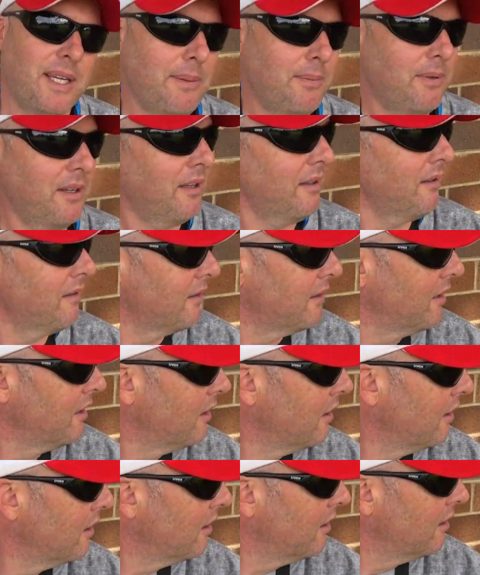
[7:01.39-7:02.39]
paper,
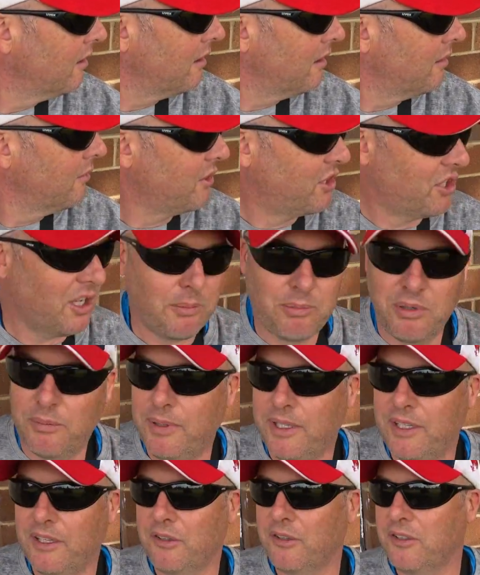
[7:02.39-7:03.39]
which I
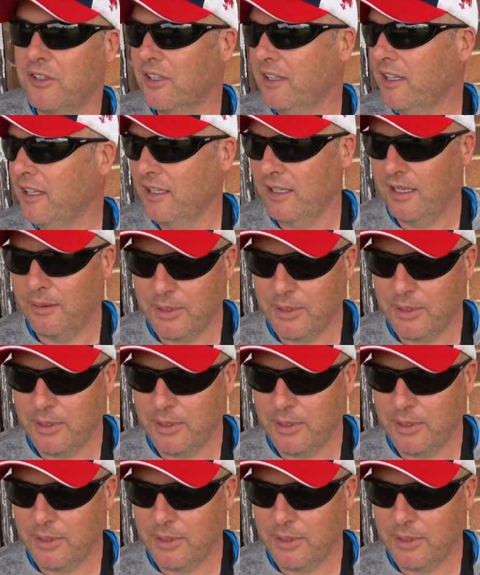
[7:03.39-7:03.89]
prepared earlier.